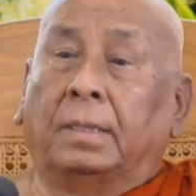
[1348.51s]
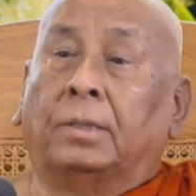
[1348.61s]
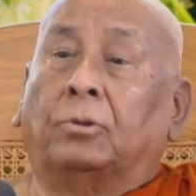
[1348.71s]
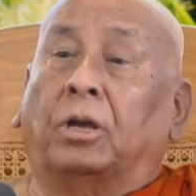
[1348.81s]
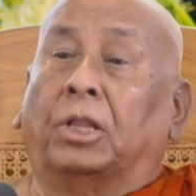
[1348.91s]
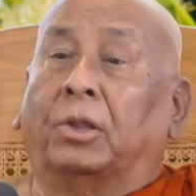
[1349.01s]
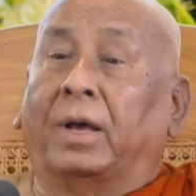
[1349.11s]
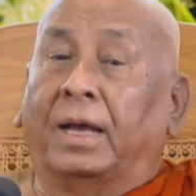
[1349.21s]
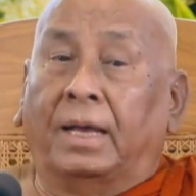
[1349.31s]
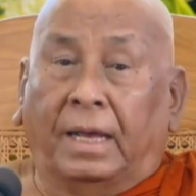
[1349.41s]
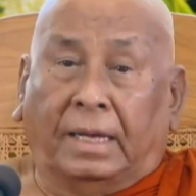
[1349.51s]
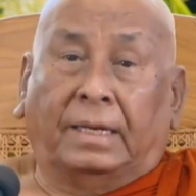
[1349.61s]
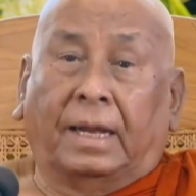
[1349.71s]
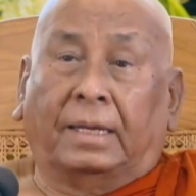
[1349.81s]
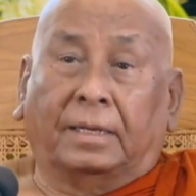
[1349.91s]
Dada eight
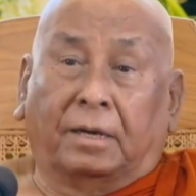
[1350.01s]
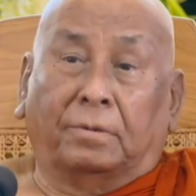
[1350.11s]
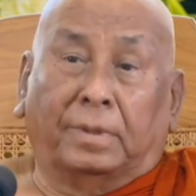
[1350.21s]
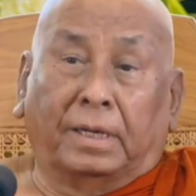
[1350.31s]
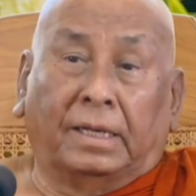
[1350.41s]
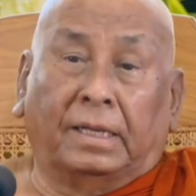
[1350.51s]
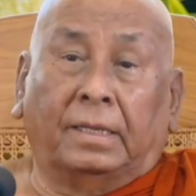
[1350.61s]
had the Gomali.